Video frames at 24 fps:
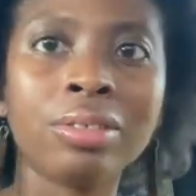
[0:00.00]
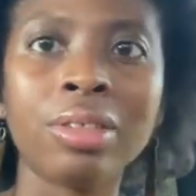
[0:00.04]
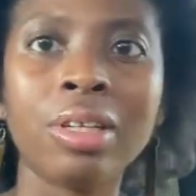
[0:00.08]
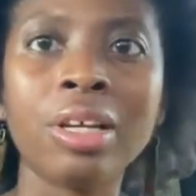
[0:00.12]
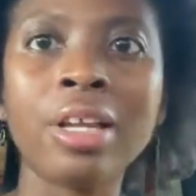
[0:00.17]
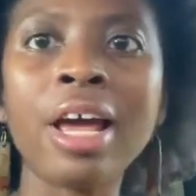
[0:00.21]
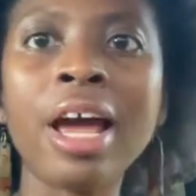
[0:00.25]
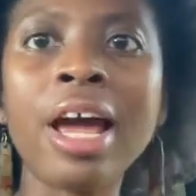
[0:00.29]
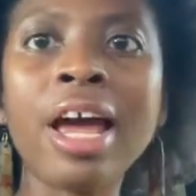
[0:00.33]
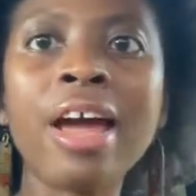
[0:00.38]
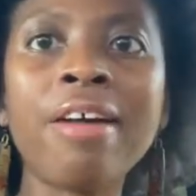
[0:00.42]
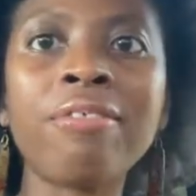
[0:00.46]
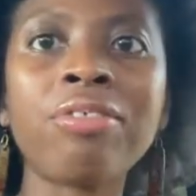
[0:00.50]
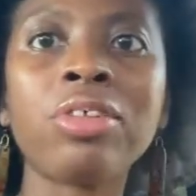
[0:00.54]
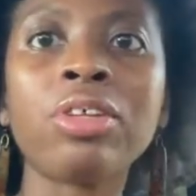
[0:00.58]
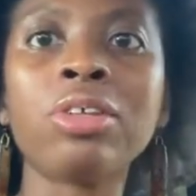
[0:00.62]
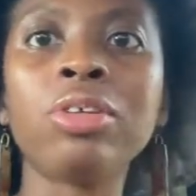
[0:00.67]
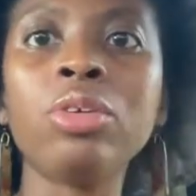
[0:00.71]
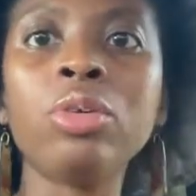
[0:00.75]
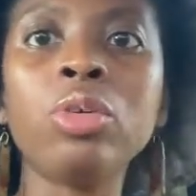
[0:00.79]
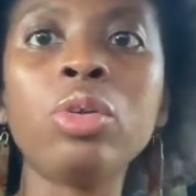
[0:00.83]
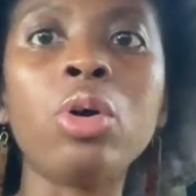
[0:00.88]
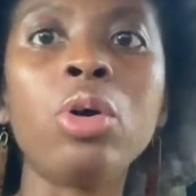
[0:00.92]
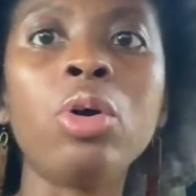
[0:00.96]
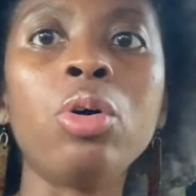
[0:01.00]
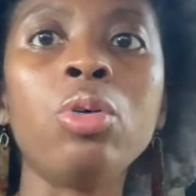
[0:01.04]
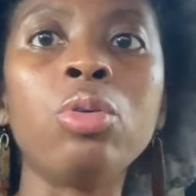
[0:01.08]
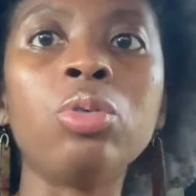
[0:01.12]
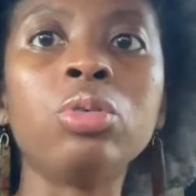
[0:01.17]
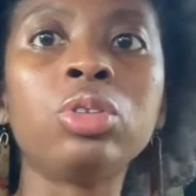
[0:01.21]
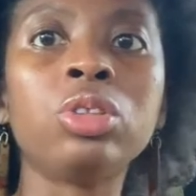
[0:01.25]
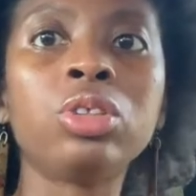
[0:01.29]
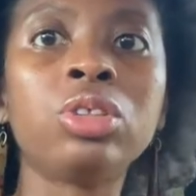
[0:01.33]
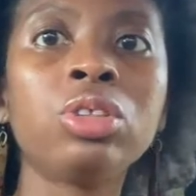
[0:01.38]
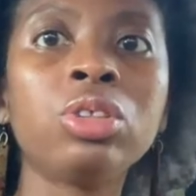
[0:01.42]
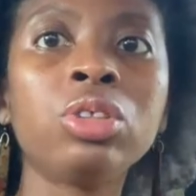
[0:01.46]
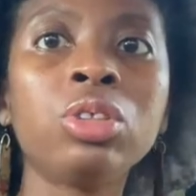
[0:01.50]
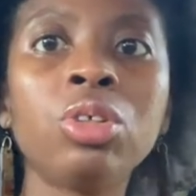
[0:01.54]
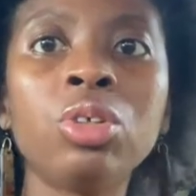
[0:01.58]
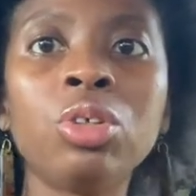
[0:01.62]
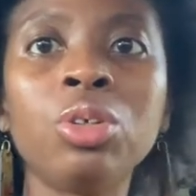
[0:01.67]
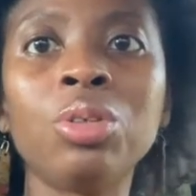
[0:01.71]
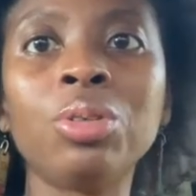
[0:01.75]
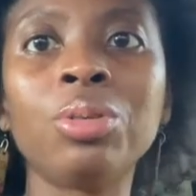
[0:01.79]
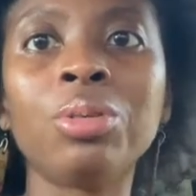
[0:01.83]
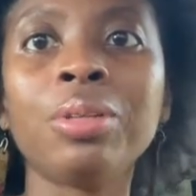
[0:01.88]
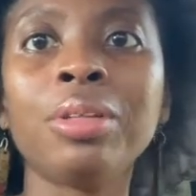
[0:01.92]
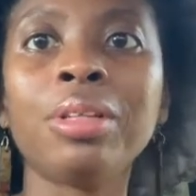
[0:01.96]
And I have to, you know,
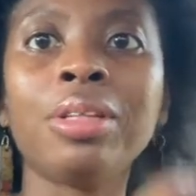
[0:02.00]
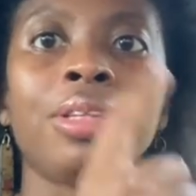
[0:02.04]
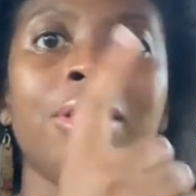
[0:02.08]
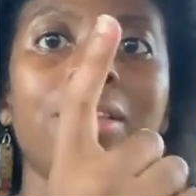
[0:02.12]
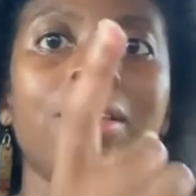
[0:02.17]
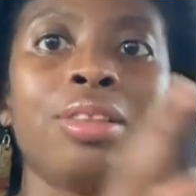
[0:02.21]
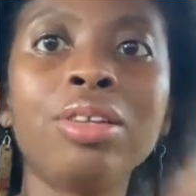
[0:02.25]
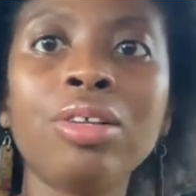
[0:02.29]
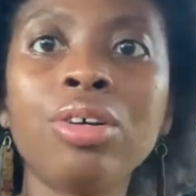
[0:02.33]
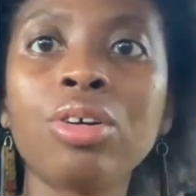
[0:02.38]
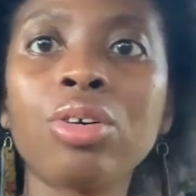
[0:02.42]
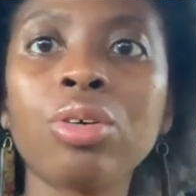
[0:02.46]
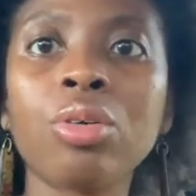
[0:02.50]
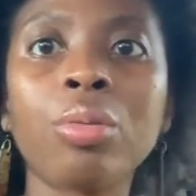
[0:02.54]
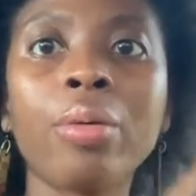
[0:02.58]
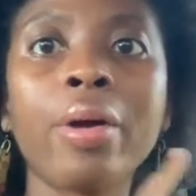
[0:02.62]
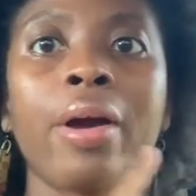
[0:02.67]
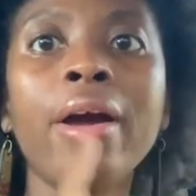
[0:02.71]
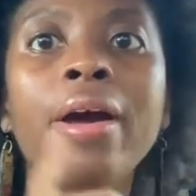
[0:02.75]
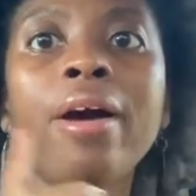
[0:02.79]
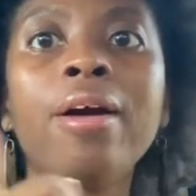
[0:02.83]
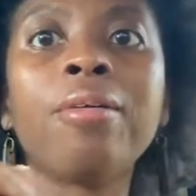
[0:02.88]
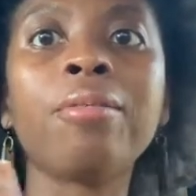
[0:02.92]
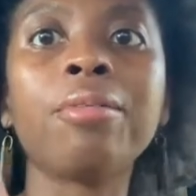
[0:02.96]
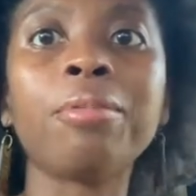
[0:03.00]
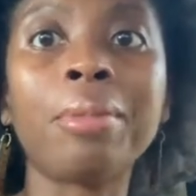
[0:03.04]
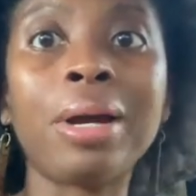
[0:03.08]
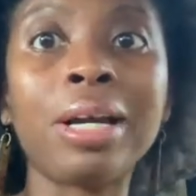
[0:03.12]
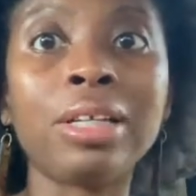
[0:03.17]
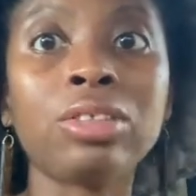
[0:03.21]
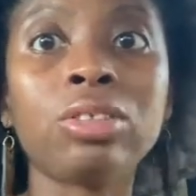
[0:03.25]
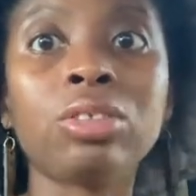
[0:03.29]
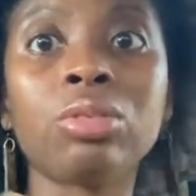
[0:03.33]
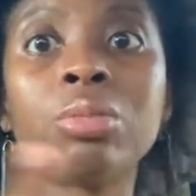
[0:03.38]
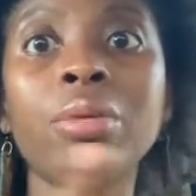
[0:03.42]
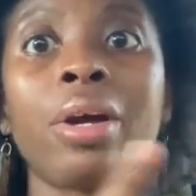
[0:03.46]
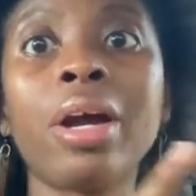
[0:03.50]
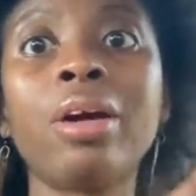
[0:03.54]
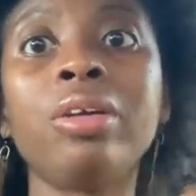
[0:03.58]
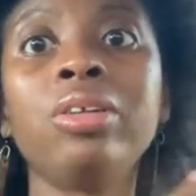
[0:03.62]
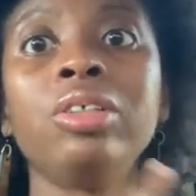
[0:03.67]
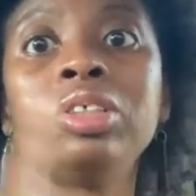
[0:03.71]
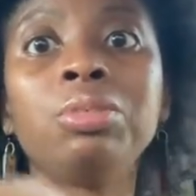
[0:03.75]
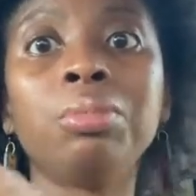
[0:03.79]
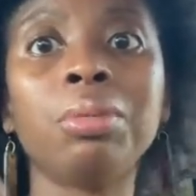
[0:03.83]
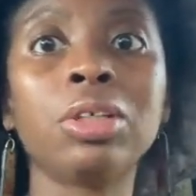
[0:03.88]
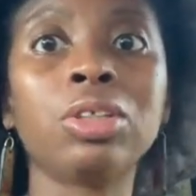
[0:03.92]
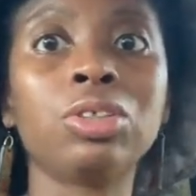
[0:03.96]
still look around my
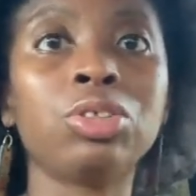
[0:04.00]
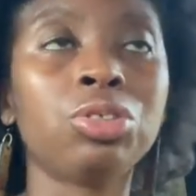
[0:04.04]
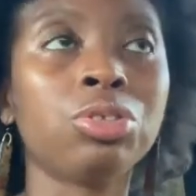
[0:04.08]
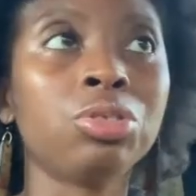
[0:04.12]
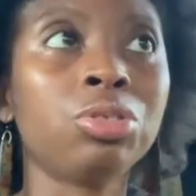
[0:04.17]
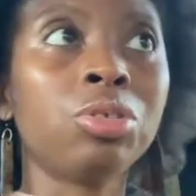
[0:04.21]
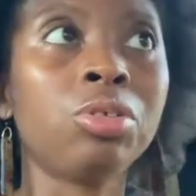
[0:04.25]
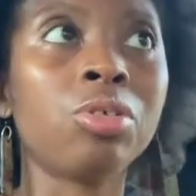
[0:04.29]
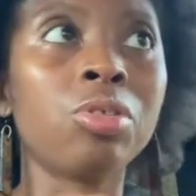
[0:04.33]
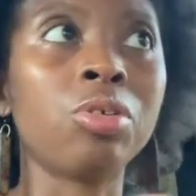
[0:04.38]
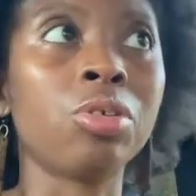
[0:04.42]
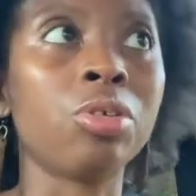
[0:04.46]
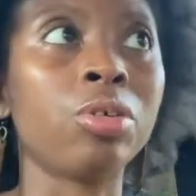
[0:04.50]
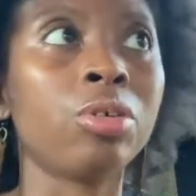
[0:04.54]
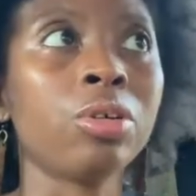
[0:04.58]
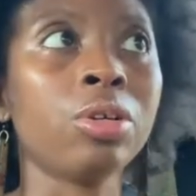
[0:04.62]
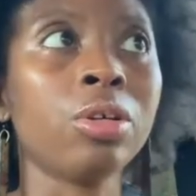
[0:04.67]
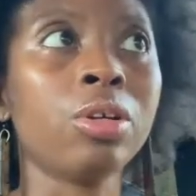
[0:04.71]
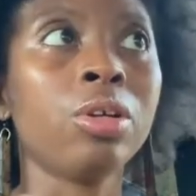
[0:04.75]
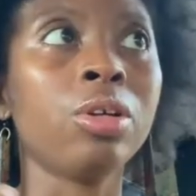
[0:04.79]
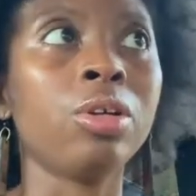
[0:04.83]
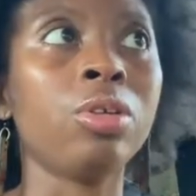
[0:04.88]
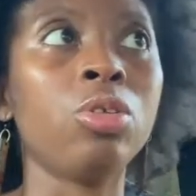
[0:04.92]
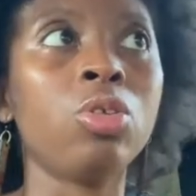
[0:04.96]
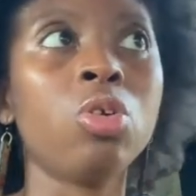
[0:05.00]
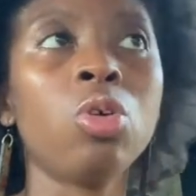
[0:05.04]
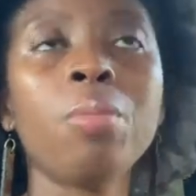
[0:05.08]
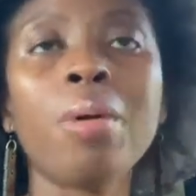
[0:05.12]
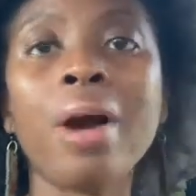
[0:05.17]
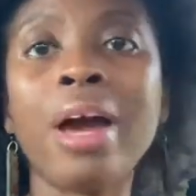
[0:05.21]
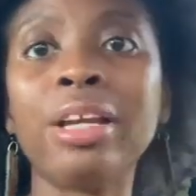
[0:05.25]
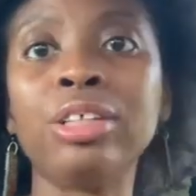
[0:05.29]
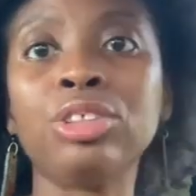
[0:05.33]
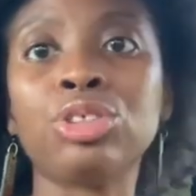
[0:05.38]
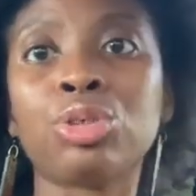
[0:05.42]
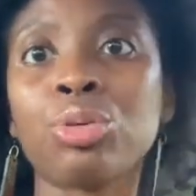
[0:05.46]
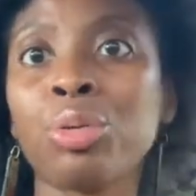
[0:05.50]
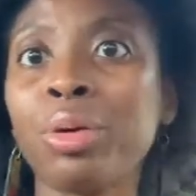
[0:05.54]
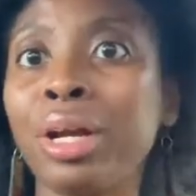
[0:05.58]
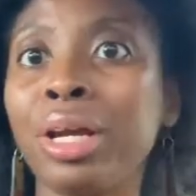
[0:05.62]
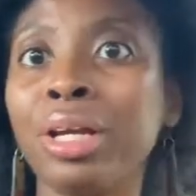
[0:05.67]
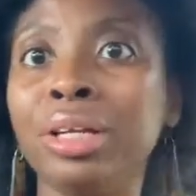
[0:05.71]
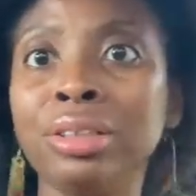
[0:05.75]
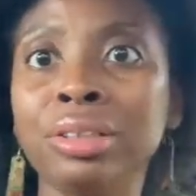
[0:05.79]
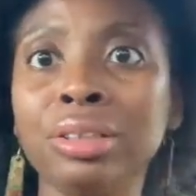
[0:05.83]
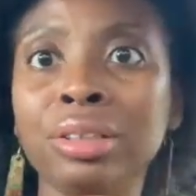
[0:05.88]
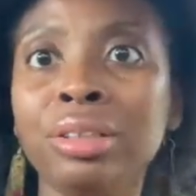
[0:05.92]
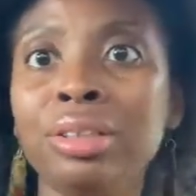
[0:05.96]
surroundings, making sure nobody's
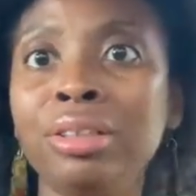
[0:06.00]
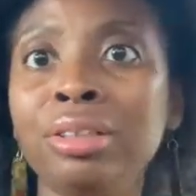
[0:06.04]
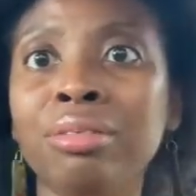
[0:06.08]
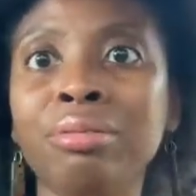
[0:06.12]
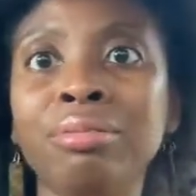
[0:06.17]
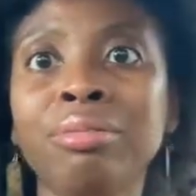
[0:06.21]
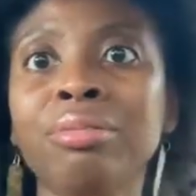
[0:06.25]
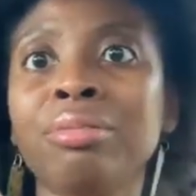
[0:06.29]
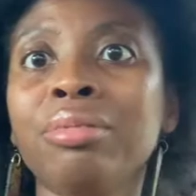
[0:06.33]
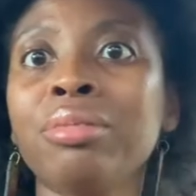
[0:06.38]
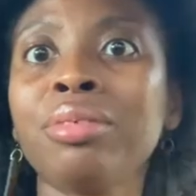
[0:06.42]
crazy.